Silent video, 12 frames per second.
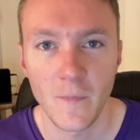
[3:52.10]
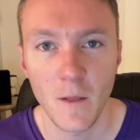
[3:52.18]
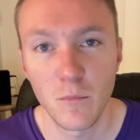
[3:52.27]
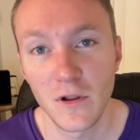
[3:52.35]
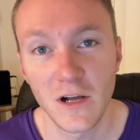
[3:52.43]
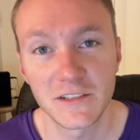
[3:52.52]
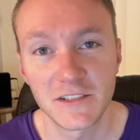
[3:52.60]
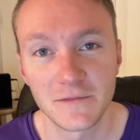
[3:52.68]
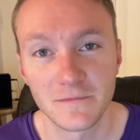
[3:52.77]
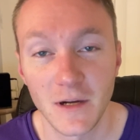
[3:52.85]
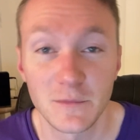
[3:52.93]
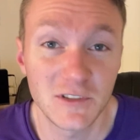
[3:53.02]
Plus,
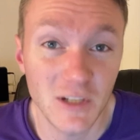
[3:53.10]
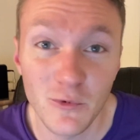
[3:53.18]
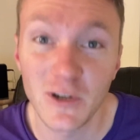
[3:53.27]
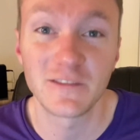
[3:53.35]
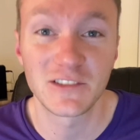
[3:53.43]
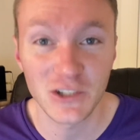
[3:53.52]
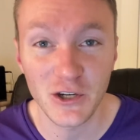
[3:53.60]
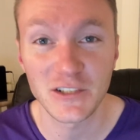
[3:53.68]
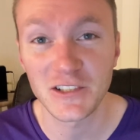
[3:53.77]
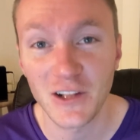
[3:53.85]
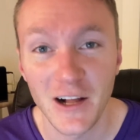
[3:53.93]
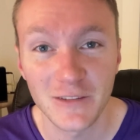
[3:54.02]
I'm somewhat of a
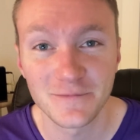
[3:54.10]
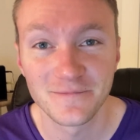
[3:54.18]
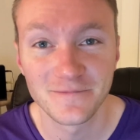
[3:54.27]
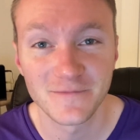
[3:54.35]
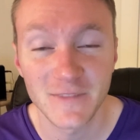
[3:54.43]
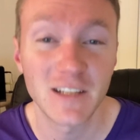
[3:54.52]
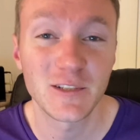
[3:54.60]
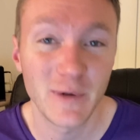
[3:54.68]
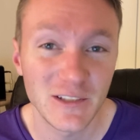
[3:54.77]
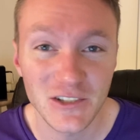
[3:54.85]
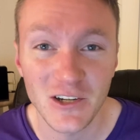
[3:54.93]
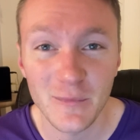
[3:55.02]
circus clown, not to
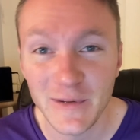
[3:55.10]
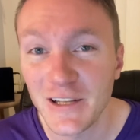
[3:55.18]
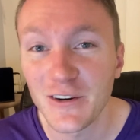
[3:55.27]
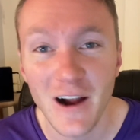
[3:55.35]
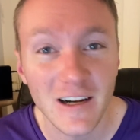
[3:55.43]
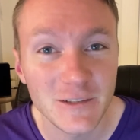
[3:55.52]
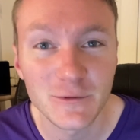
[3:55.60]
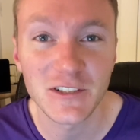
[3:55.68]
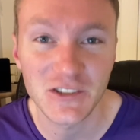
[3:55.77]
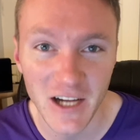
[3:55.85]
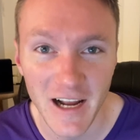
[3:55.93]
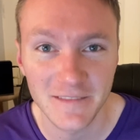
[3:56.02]
mention I'll be interacting with the
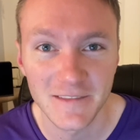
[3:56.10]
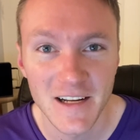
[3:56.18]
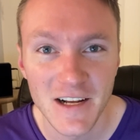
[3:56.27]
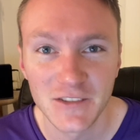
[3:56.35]
chat,